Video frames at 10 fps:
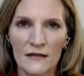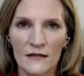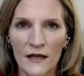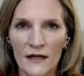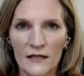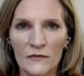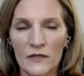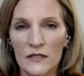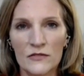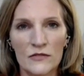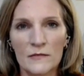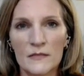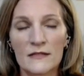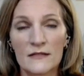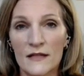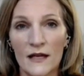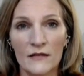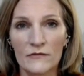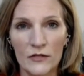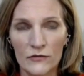online where extremists
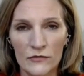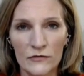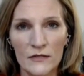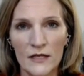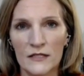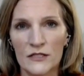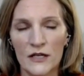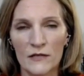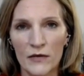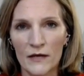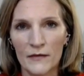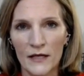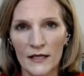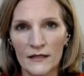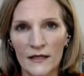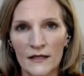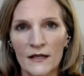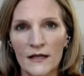can recruit, can share propaganda,